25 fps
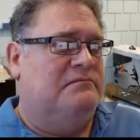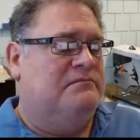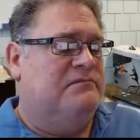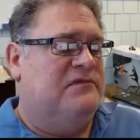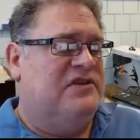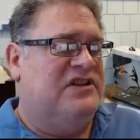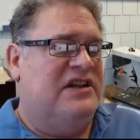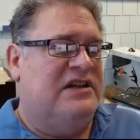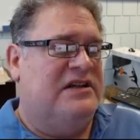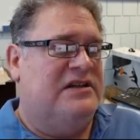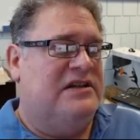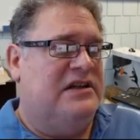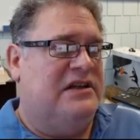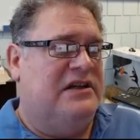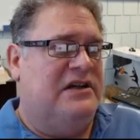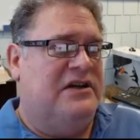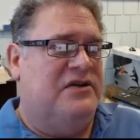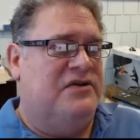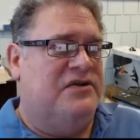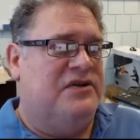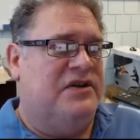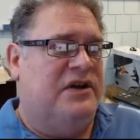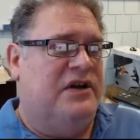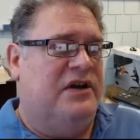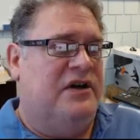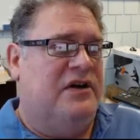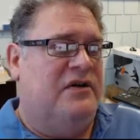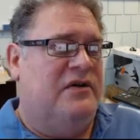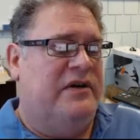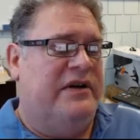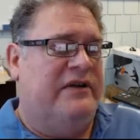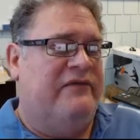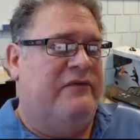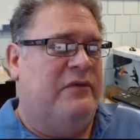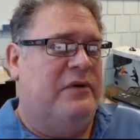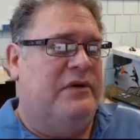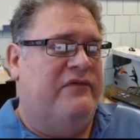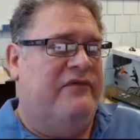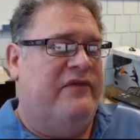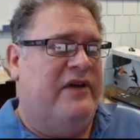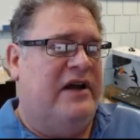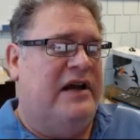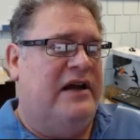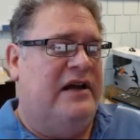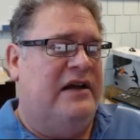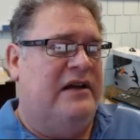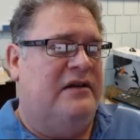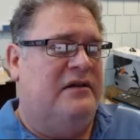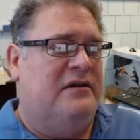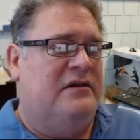60 years ago, and we
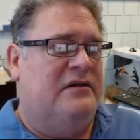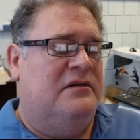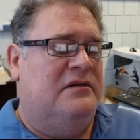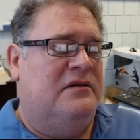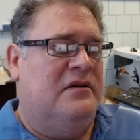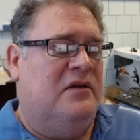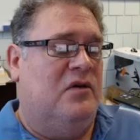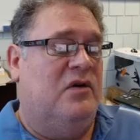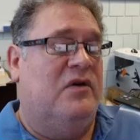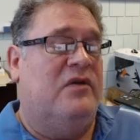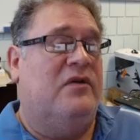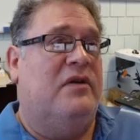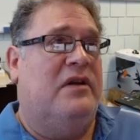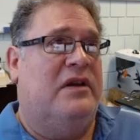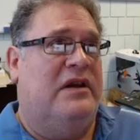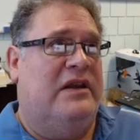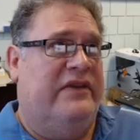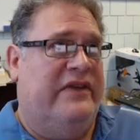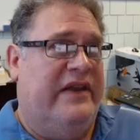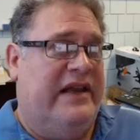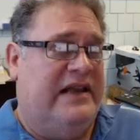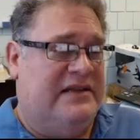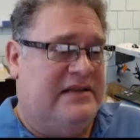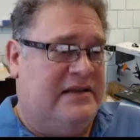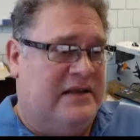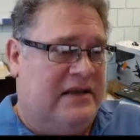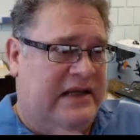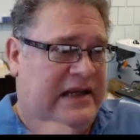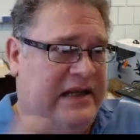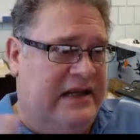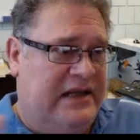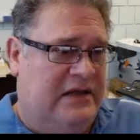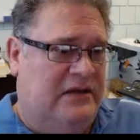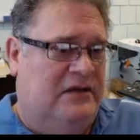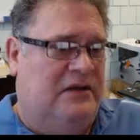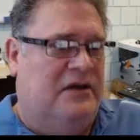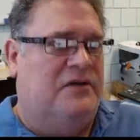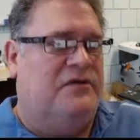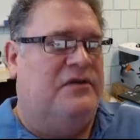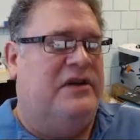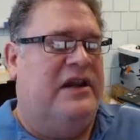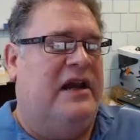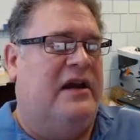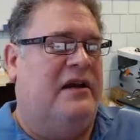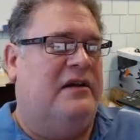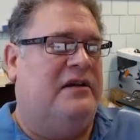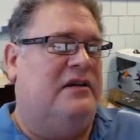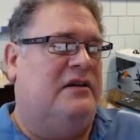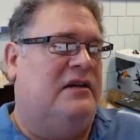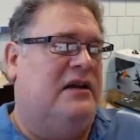find, or that's the heating load
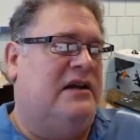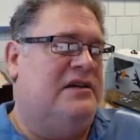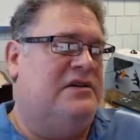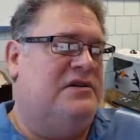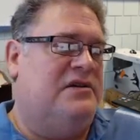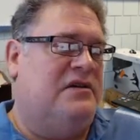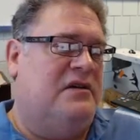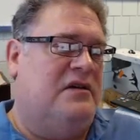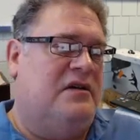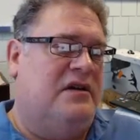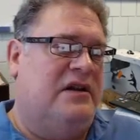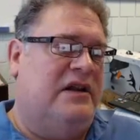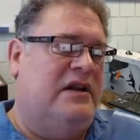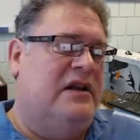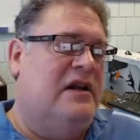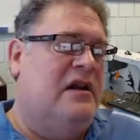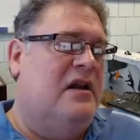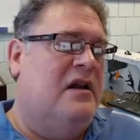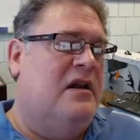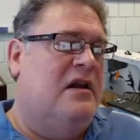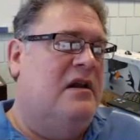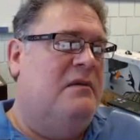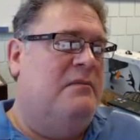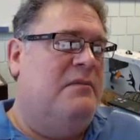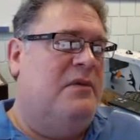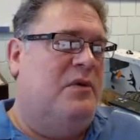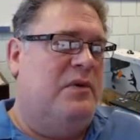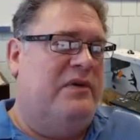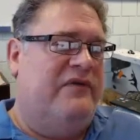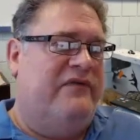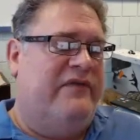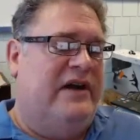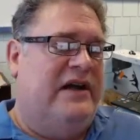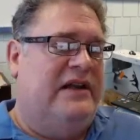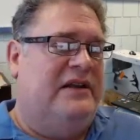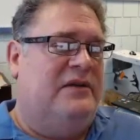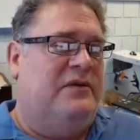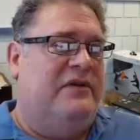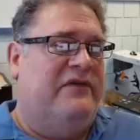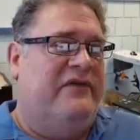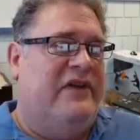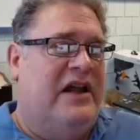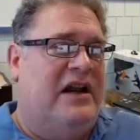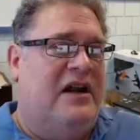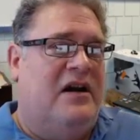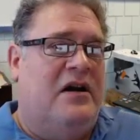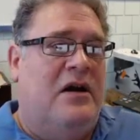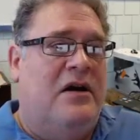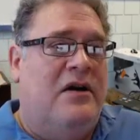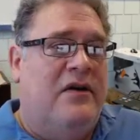calculation on it, but we find that we've
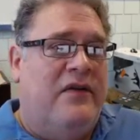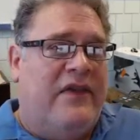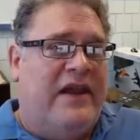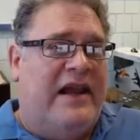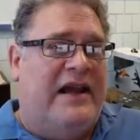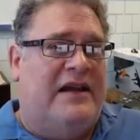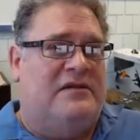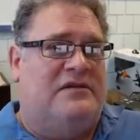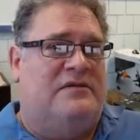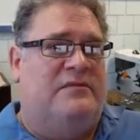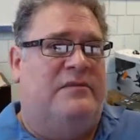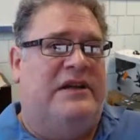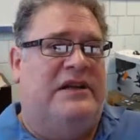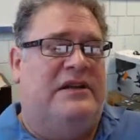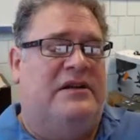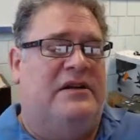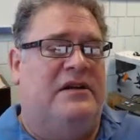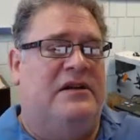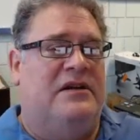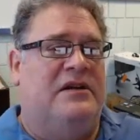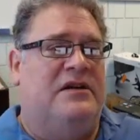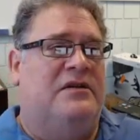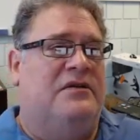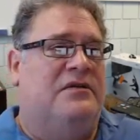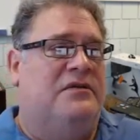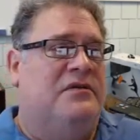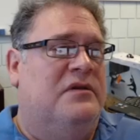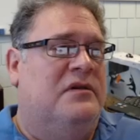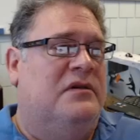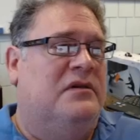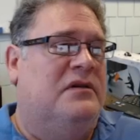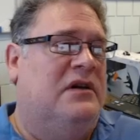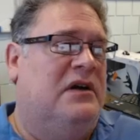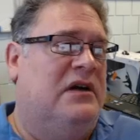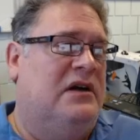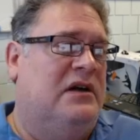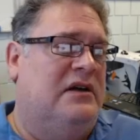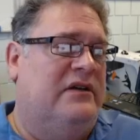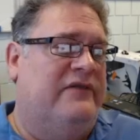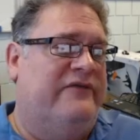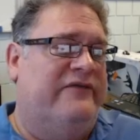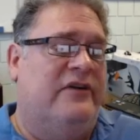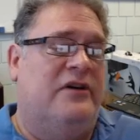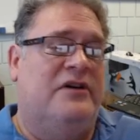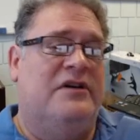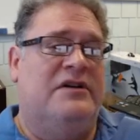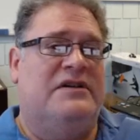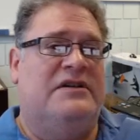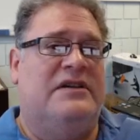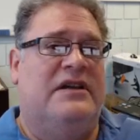got a 100,000 BTU
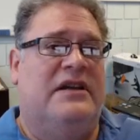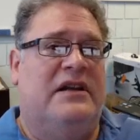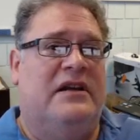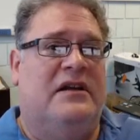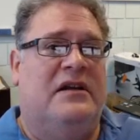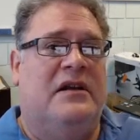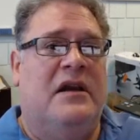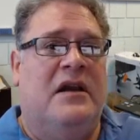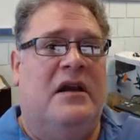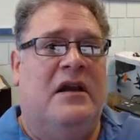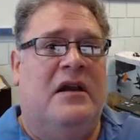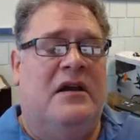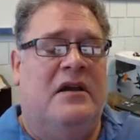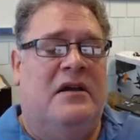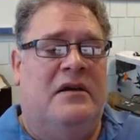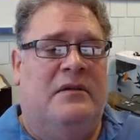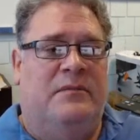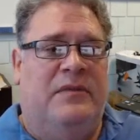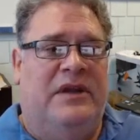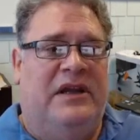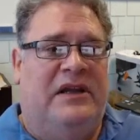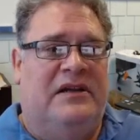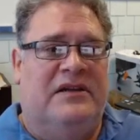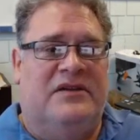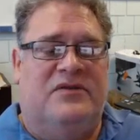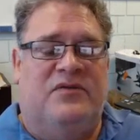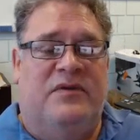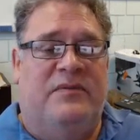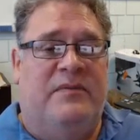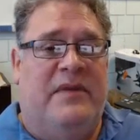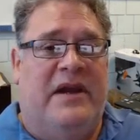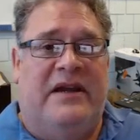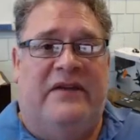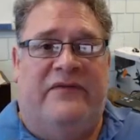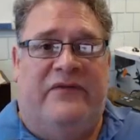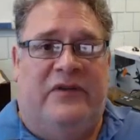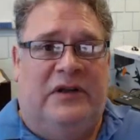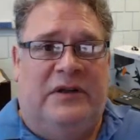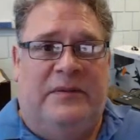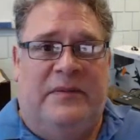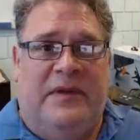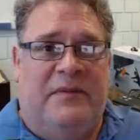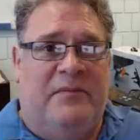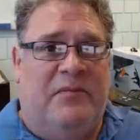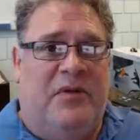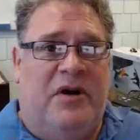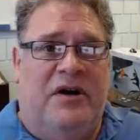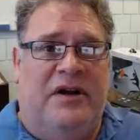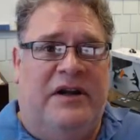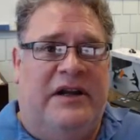furnace in it because we may have only
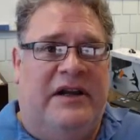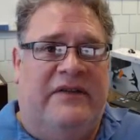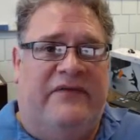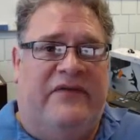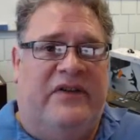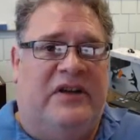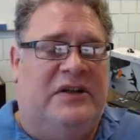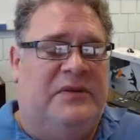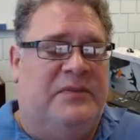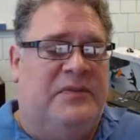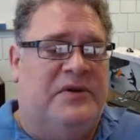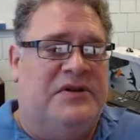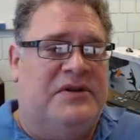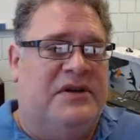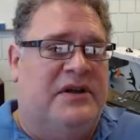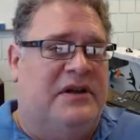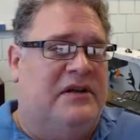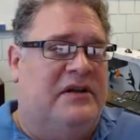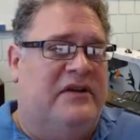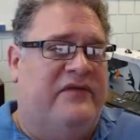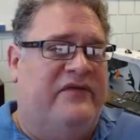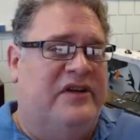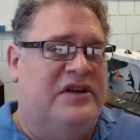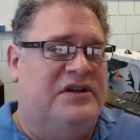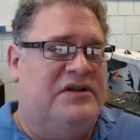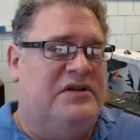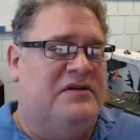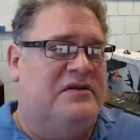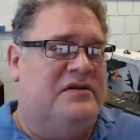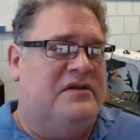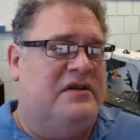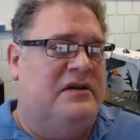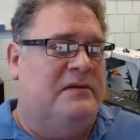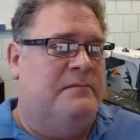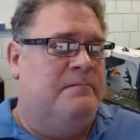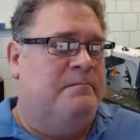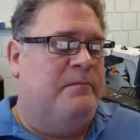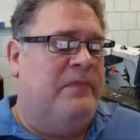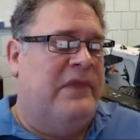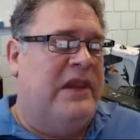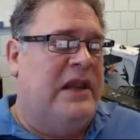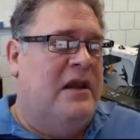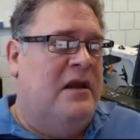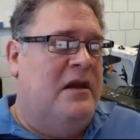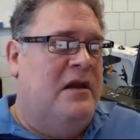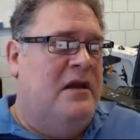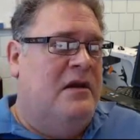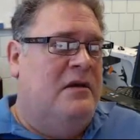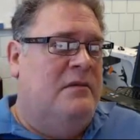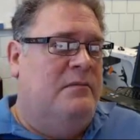been burning at 50% efficiency.
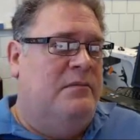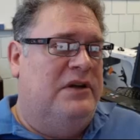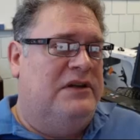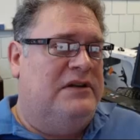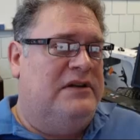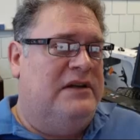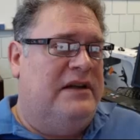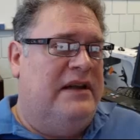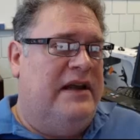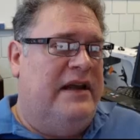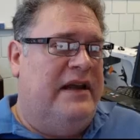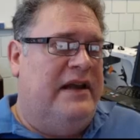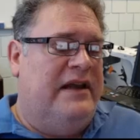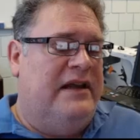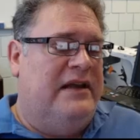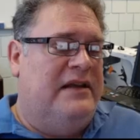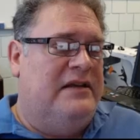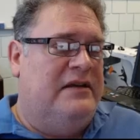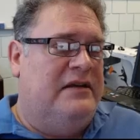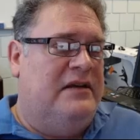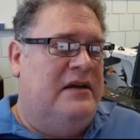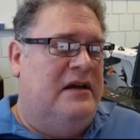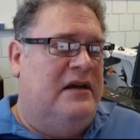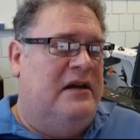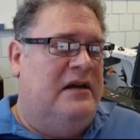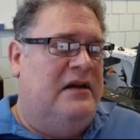But today,